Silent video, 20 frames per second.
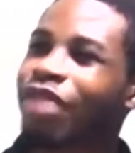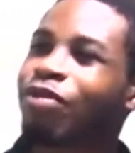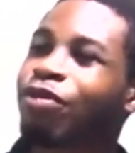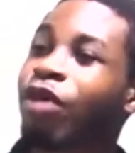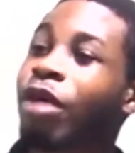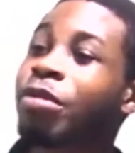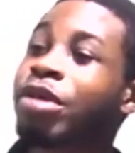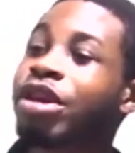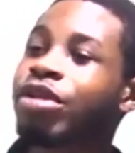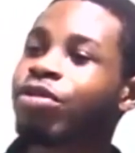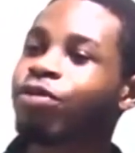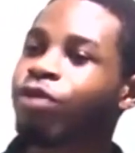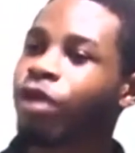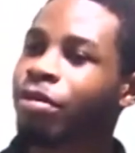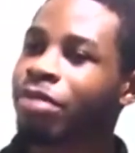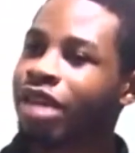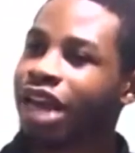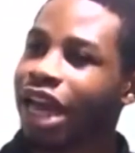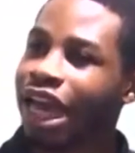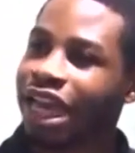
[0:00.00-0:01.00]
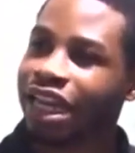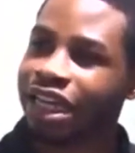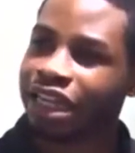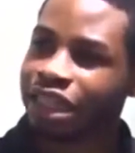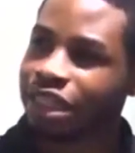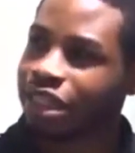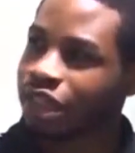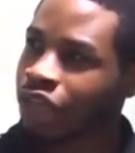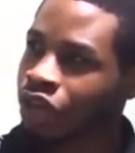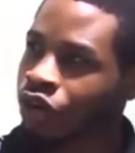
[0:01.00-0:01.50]
for me like
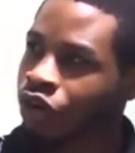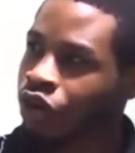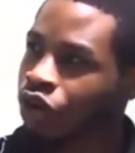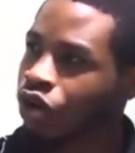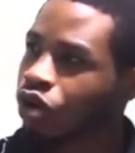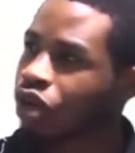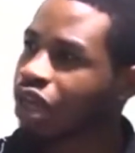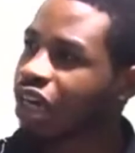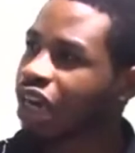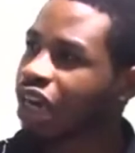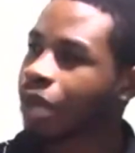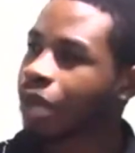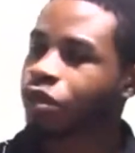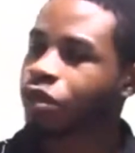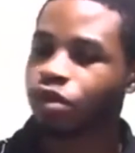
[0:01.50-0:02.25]
this, looking up